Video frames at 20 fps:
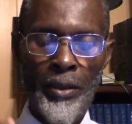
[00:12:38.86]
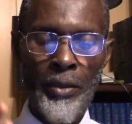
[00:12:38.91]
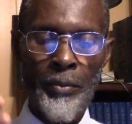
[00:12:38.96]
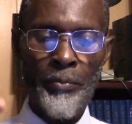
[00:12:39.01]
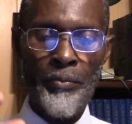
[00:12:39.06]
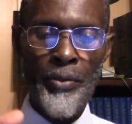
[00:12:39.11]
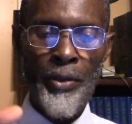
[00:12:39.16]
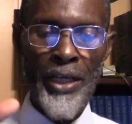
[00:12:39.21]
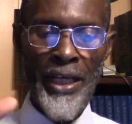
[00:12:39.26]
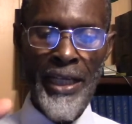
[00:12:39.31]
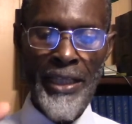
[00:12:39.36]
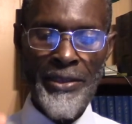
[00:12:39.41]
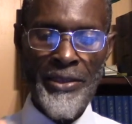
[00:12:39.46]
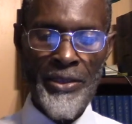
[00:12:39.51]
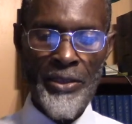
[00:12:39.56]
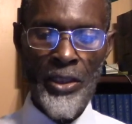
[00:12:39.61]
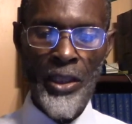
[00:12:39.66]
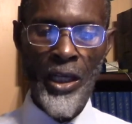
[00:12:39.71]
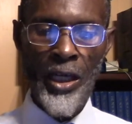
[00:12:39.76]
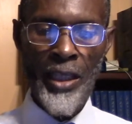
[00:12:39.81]

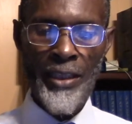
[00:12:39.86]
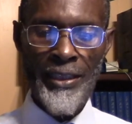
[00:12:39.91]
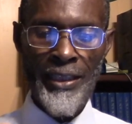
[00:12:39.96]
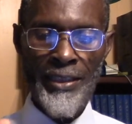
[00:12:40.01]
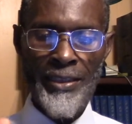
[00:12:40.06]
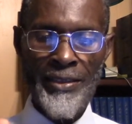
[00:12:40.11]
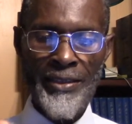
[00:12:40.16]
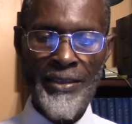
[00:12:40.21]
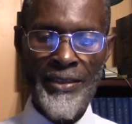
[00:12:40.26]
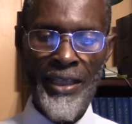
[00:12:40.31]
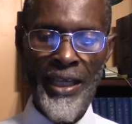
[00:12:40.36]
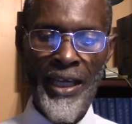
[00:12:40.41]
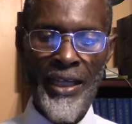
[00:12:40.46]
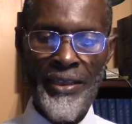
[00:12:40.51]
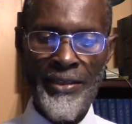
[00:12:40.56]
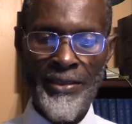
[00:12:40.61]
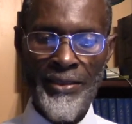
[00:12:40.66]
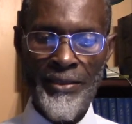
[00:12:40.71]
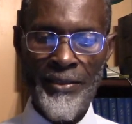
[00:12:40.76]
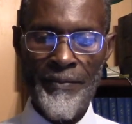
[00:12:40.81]
praise God and
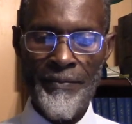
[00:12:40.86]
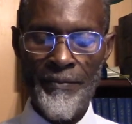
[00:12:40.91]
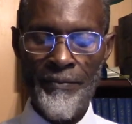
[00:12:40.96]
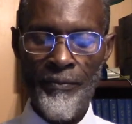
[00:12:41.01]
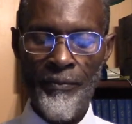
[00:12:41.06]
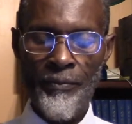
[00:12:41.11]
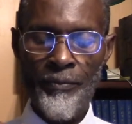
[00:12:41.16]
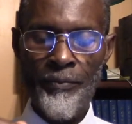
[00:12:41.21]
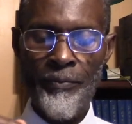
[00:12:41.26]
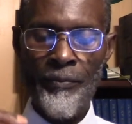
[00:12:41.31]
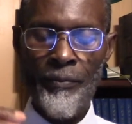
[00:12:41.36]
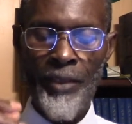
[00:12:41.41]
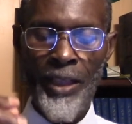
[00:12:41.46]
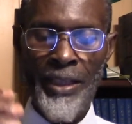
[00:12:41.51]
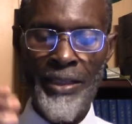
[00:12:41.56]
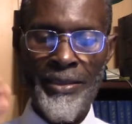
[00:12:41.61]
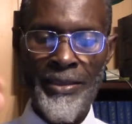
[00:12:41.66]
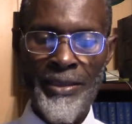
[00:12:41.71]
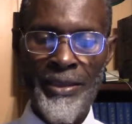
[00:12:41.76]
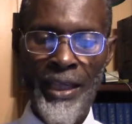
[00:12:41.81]
says
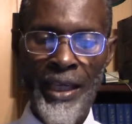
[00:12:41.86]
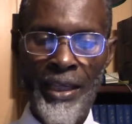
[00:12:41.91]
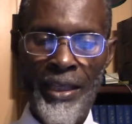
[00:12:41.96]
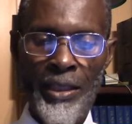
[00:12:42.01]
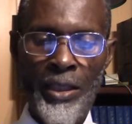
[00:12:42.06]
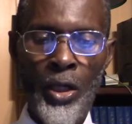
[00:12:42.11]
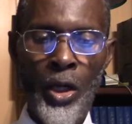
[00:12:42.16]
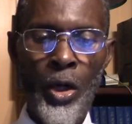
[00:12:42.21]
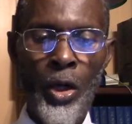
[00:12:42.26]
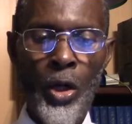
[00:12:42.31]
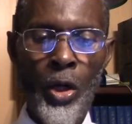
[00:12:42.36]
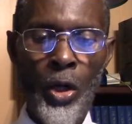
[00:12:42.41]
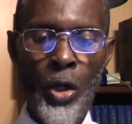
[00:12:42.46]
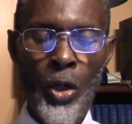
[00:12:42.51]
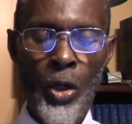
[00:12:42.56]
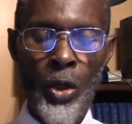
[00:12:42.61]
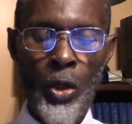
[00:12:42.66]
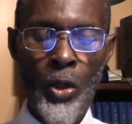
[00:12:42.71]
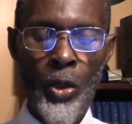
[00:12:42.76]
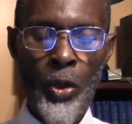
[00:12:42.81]
and say,
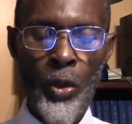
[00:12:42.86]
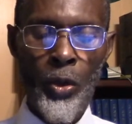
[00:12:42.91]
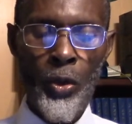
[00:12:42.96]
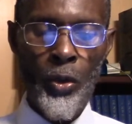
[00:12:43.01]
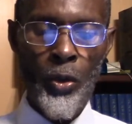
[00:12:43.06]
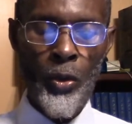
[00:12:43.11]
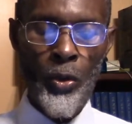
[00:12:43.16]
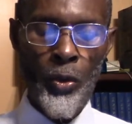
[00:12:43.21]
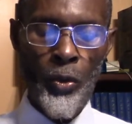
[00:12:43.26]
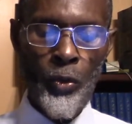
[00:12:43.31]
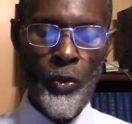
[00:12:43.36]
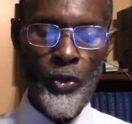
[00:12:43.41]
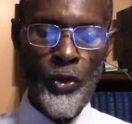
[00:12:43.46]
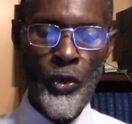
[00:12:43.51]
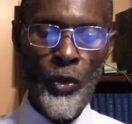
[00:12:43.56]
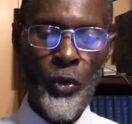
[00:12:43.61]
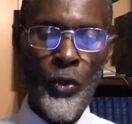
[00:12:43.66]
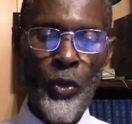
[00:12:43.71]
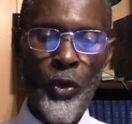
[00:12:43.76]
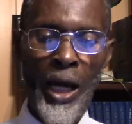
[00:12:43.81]

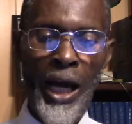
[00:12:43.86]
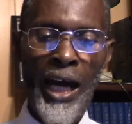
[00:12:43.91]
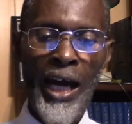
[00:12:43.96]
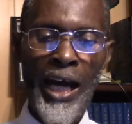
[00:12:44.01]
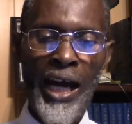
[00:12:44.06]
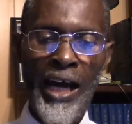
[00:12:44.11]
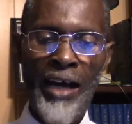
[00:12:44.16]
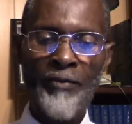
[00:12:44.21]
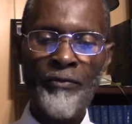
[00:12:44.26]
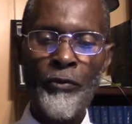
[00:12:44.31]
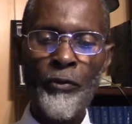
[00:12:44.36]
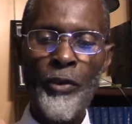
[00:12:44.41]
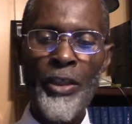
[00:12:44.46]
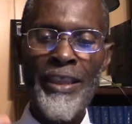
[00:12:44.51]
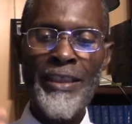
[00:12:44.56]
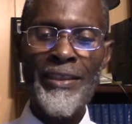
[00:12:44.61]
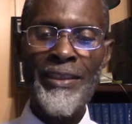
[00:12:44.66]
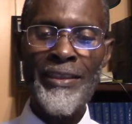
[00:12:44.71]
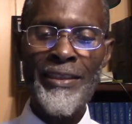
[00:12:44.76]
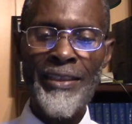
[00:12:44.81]
You have
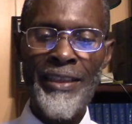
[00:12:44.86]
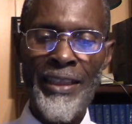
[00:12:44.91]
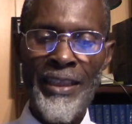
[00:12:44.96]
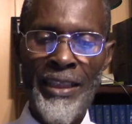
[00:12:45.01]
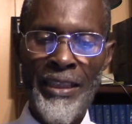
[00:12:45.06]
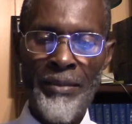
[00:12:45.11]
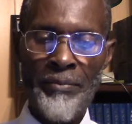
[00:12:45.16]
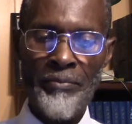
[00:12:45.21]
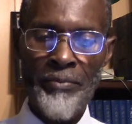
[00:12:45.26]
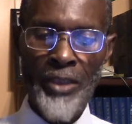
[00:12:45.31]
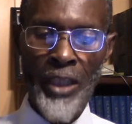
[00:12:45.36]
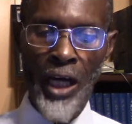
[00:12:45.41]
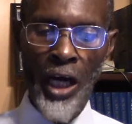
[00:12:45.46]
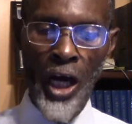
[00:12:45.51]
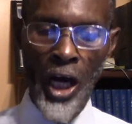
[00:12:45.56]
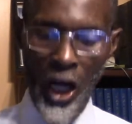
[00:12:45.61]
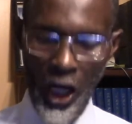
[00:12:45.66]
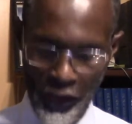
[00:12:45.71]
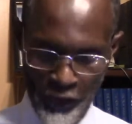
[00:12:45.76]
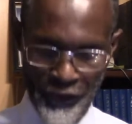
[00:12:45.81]
redeemed
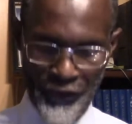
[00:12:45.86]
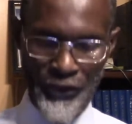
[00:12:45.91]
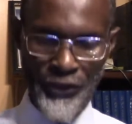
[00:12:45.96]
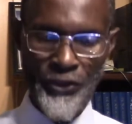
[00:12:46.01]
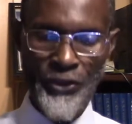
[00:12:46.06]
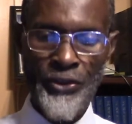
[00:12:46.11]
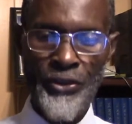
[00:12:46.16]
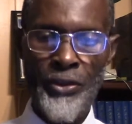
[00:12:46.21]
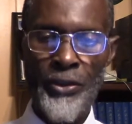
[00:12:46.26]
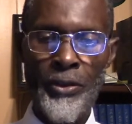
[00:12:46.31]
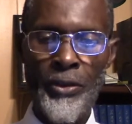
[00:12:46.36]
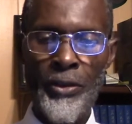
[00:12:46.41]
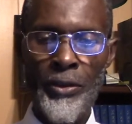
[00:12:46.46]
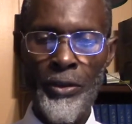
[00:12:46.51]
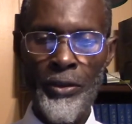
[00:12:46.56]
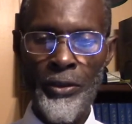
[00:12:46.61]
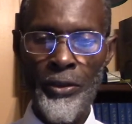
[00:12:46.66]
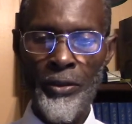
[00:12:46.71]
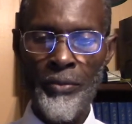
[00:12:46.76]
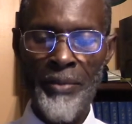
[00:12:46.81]
us
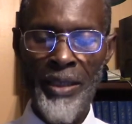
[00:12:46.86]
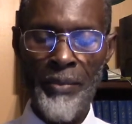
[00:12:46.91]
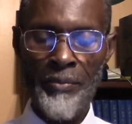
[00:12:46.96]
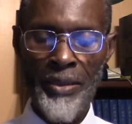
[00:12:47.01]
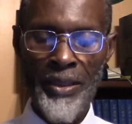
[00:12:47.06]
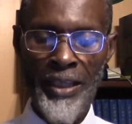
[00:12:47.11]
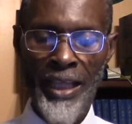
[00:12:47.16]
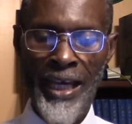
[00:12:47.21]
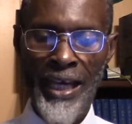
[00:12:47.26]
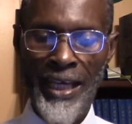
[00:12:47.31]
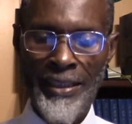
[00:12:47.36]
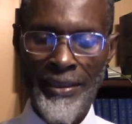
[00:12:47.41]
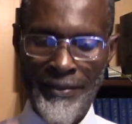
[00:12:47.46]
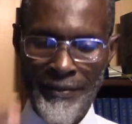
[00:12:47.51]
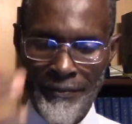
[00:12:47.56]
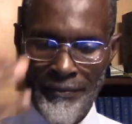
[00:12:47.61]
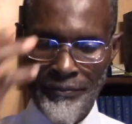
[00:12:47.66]
do you remember that?